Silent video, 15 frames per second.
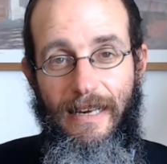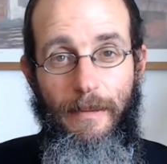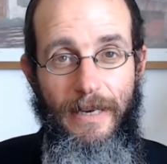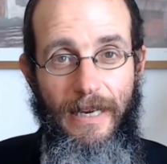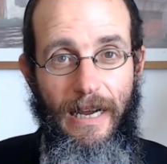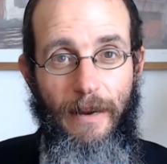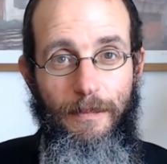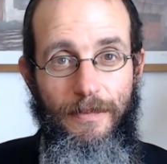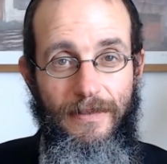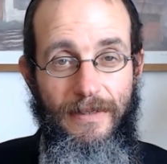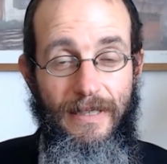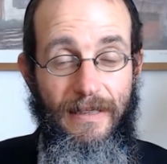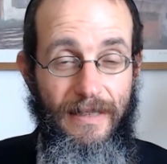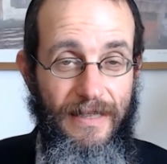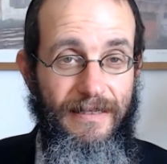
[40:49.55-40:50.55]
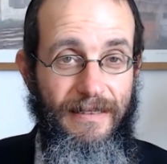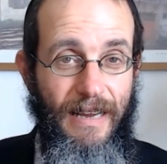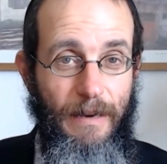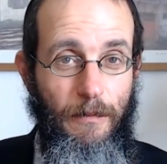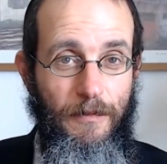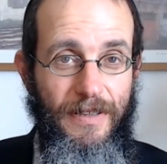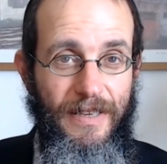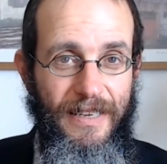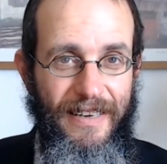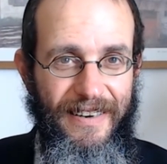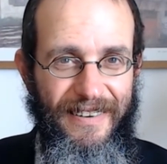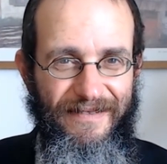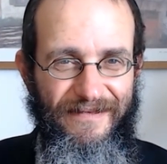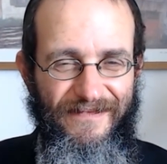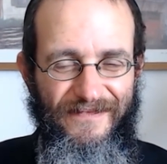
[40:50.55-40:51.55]
coming up in this time of the
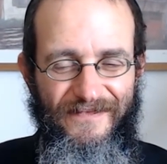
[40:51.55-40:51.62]
year.